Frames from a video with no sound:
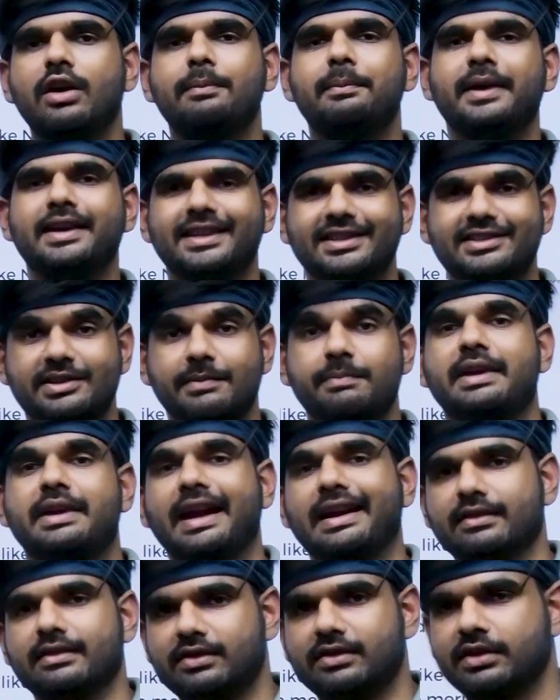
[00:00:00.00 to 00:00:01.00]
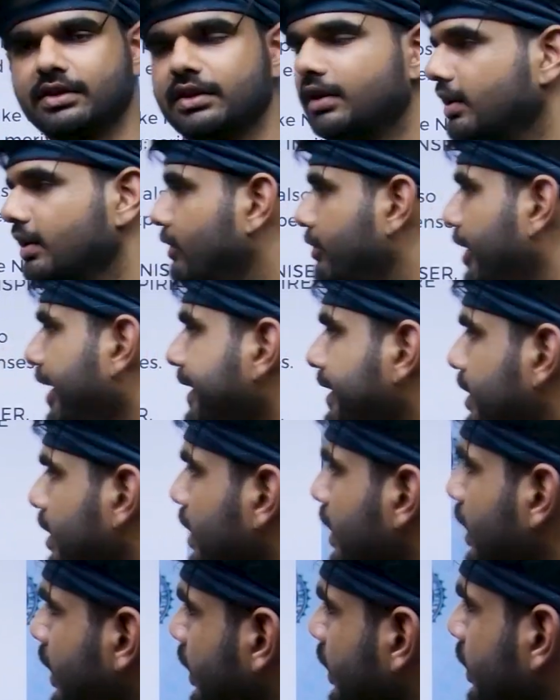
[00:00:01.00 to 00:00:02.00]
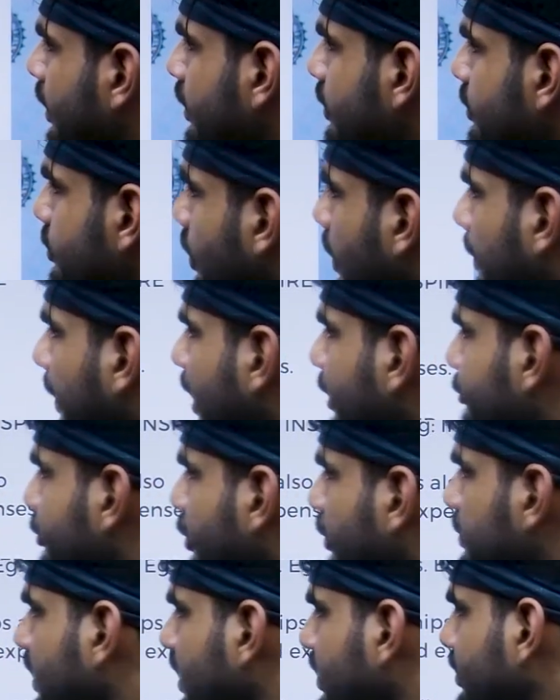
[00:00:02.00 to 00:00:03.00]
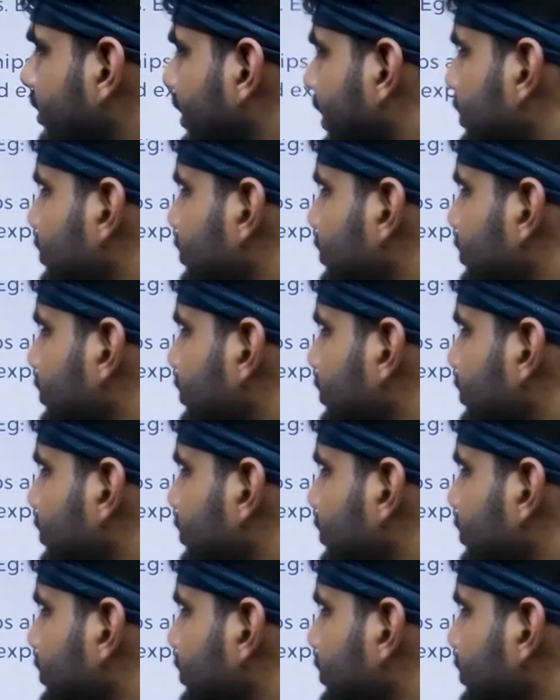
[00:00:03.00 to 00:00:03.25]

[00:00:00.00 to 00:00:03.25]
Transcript: mentorship grants, right? So apart from the general